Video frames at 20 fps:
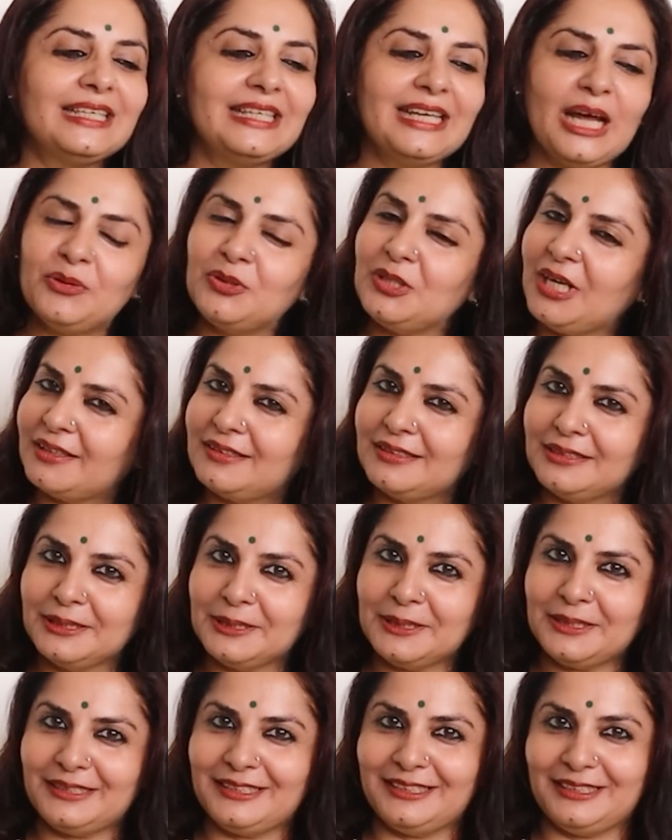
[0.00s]
Now the
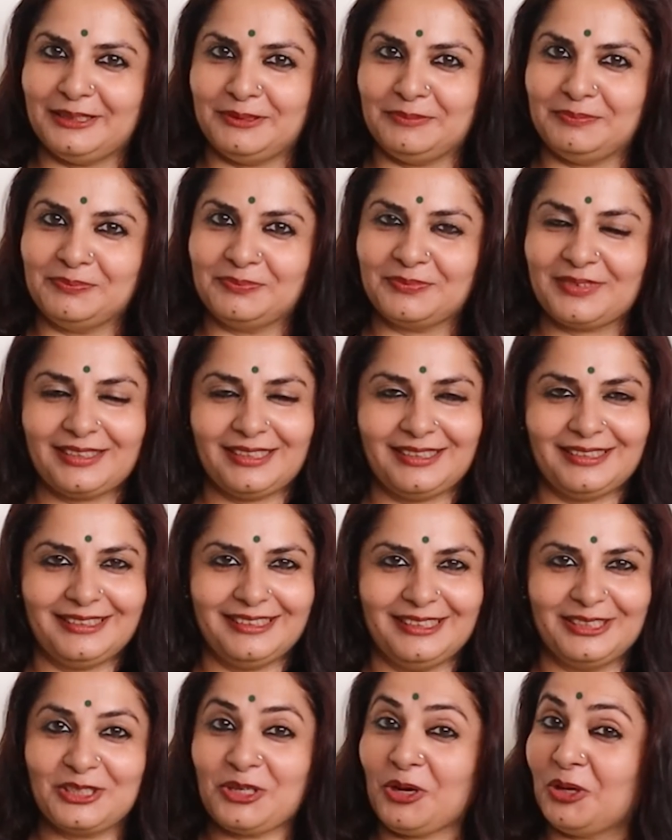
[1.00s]
other uh,
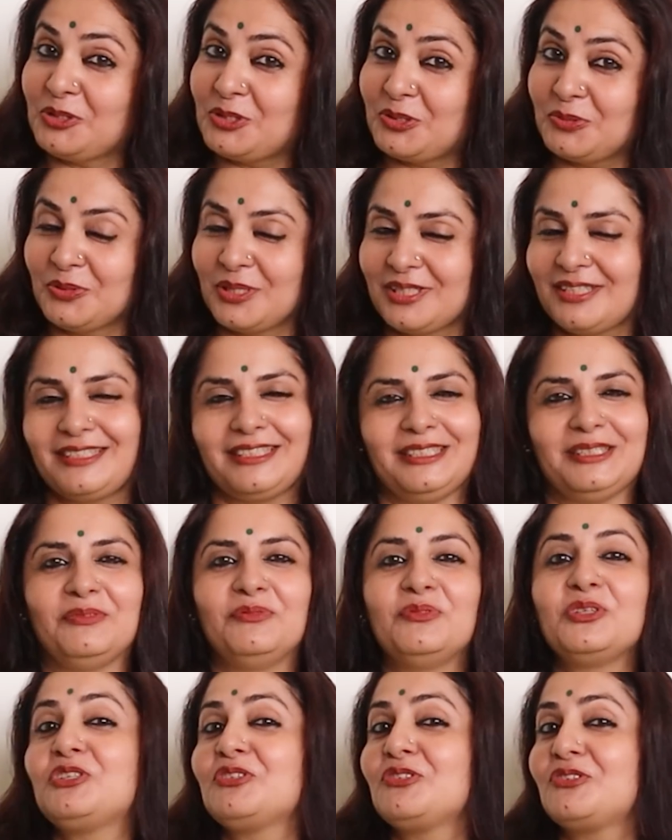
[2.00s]
controversy,
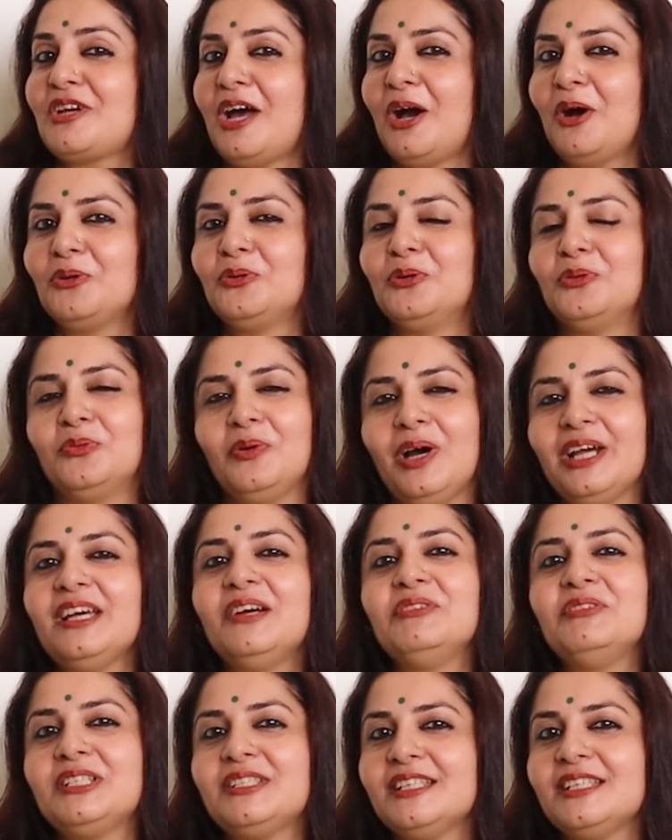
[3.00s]
which is Rahu. Why
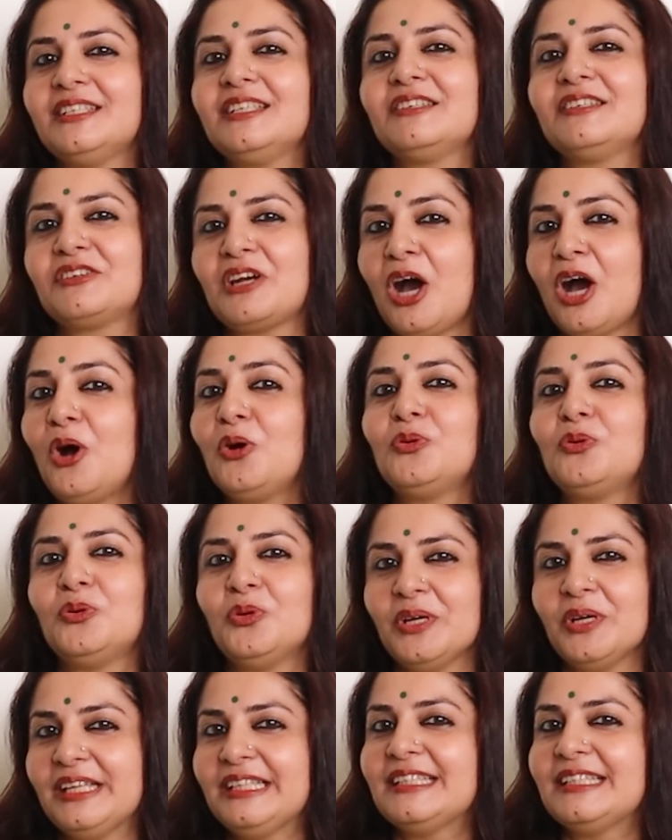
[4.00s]
are we taking
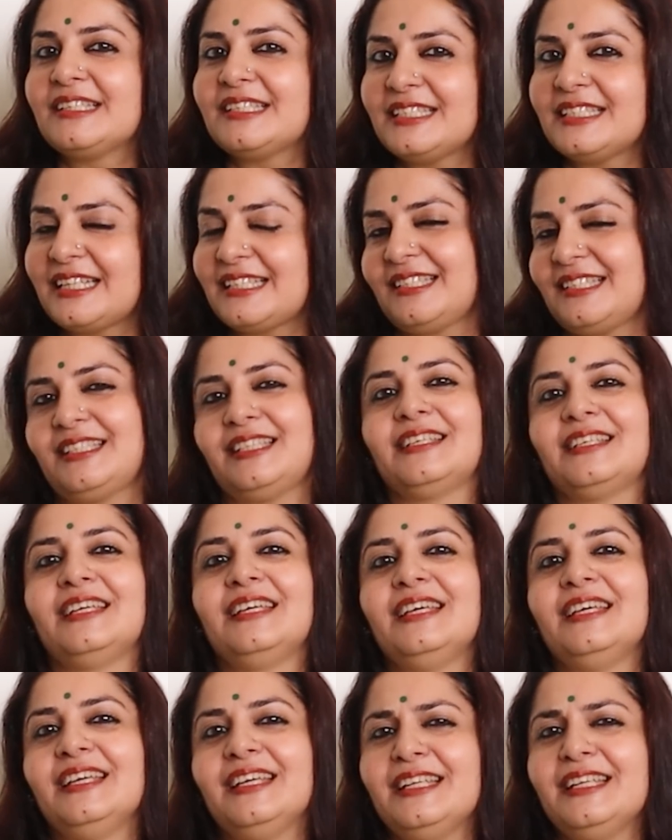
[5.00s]
Rahu in the sixth
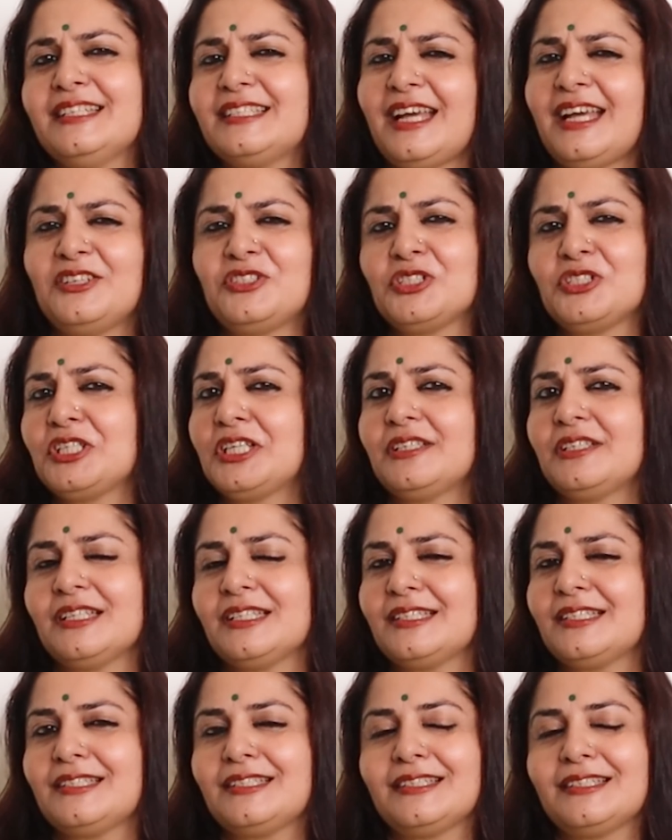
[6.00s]
in
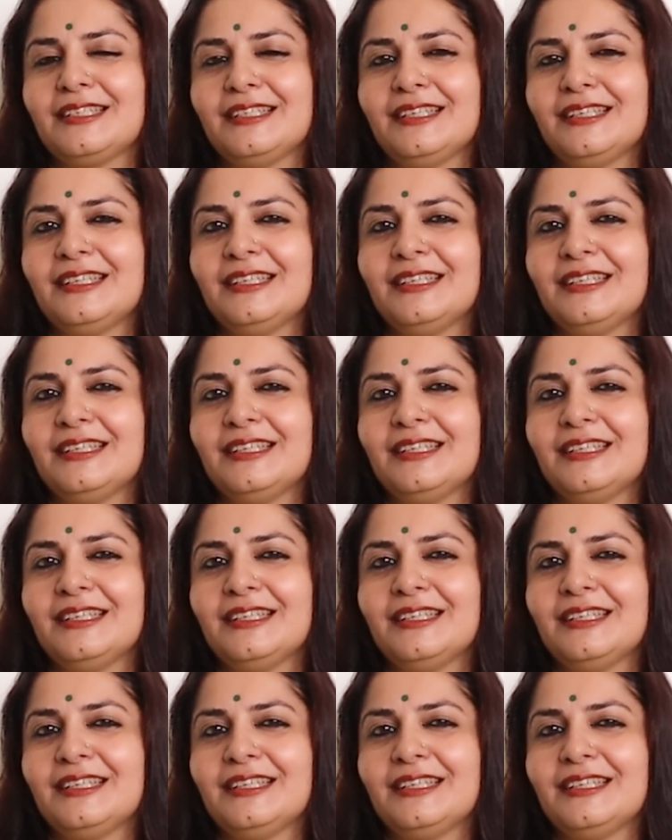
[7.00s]
Sagittarius?